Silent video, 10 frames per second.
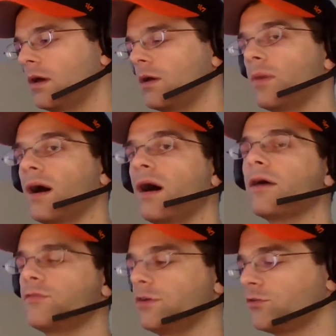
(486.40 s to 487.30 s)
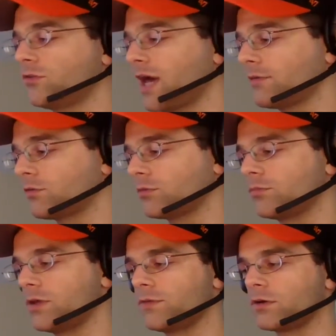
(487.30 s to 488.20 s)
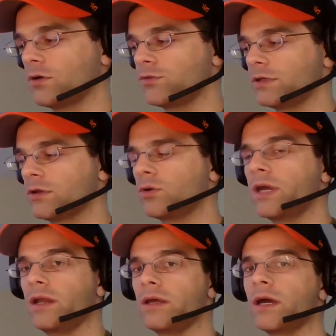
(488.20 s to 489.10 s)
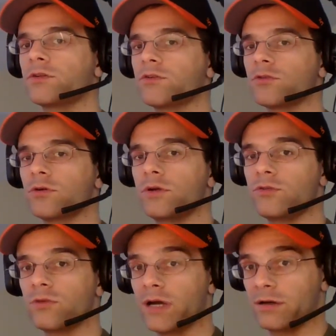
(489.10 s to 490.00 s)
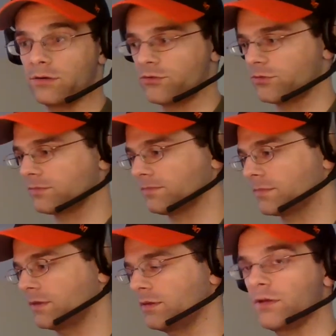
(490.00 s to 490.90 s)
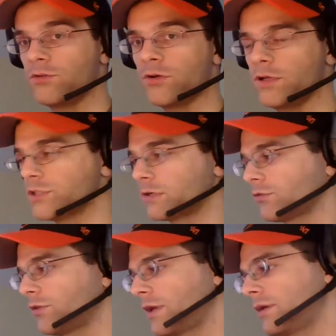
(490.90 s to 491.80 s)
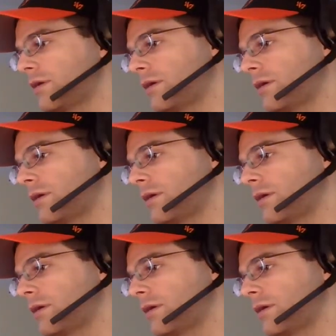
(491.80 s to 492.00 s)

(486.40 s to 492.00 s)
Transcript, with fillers: My office is having some difficulty locating Hector Zeroni's records, the attorney general said.